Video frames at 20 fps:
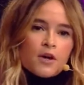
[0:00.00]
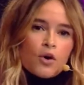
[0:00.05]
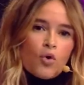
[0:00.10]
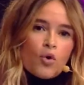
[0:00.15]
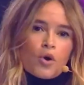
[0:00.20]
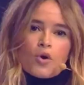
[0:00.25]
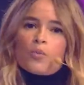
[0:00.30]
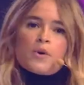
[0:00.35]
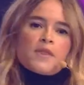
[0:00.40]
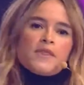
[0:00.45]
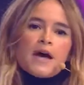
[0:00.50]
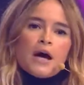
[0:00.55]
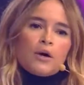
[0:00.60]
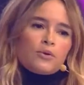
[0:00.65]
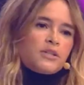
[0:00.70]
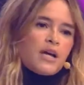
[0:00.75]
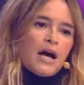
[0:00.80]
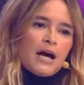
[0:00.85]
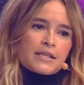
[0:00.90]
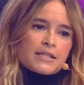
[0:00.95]
or
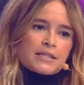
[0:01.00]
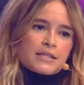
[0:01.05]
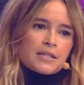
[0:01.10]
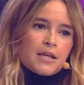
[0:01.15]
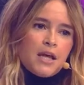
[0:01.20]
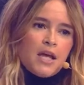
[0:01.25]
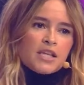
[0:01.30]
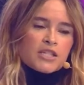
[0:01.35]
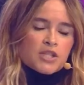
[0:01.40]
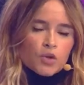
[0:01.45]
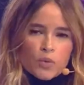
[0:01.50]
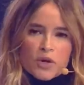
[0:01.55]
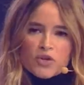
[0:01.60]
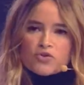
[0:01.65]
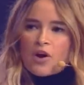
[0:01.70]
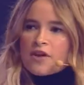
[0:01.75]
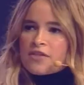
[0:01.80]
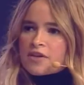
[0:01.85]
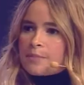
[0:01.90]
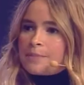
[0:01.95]
without us. So we'd
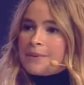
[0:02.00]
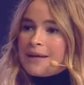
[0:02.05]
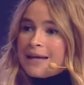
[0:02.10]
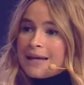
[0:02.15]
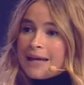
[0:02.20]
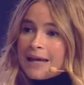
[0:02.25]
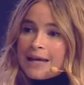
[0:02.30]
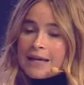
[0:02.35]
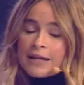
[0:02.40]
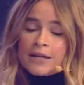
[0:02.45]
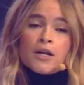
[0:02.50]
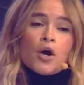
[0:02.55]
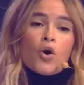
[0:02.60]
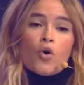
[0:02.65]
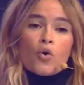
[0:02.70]
rather be in